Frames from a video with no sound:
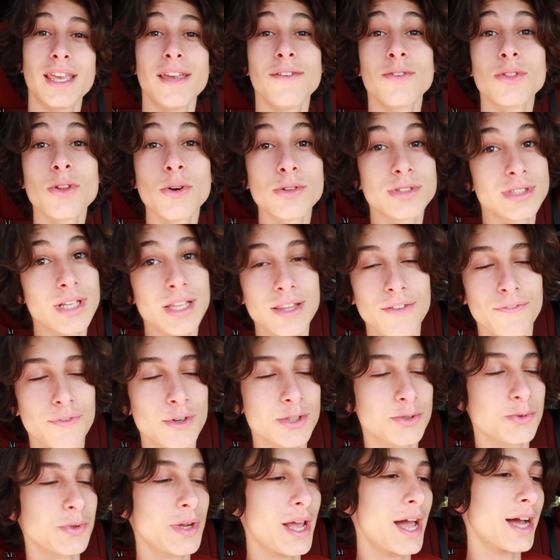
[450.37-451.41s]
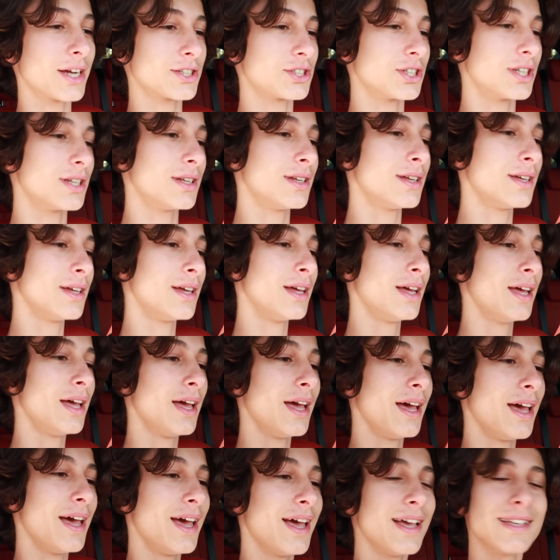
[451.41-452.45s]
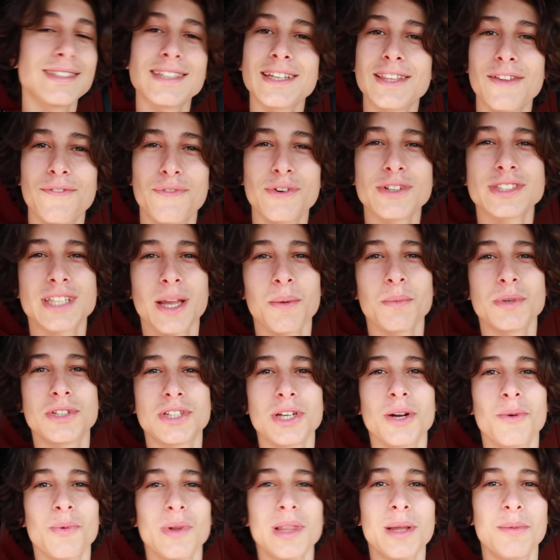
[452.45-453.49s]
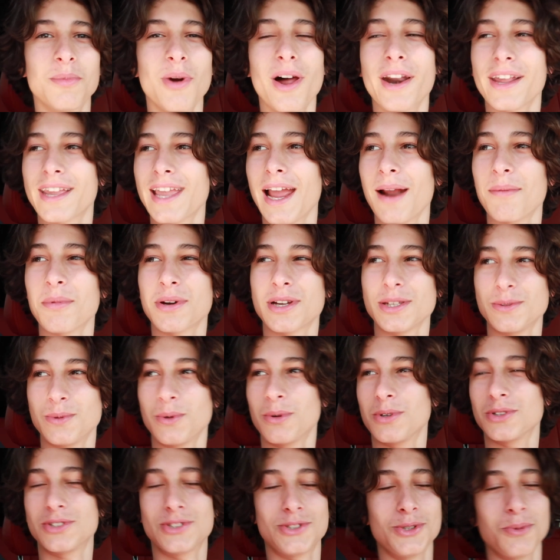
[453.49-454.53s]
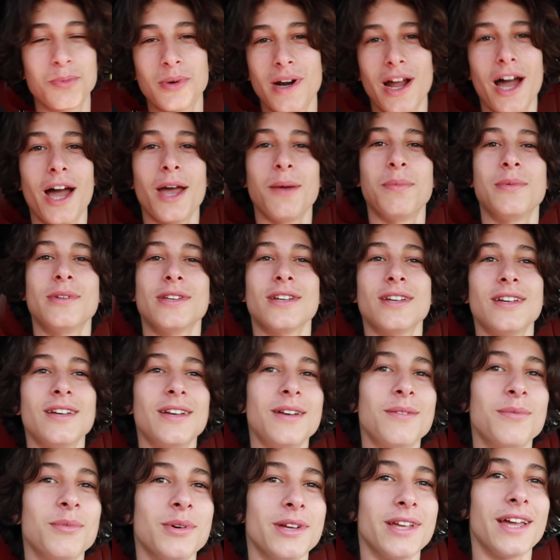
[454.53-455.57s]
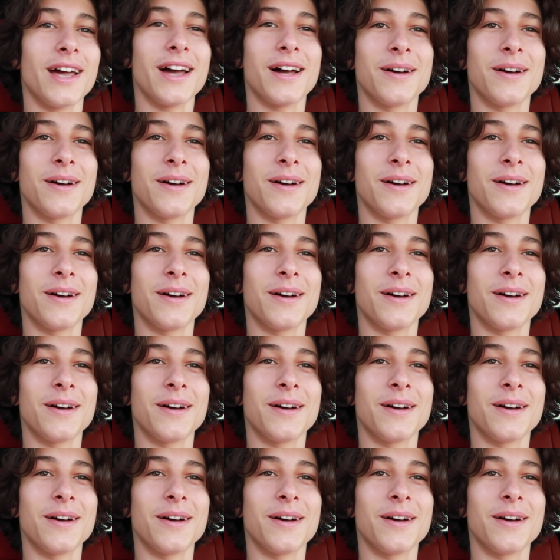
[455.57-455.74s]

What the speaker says: even though it's not the first reaction. It's like the first time we should have really brought a camera because we were super hyped. Yeah.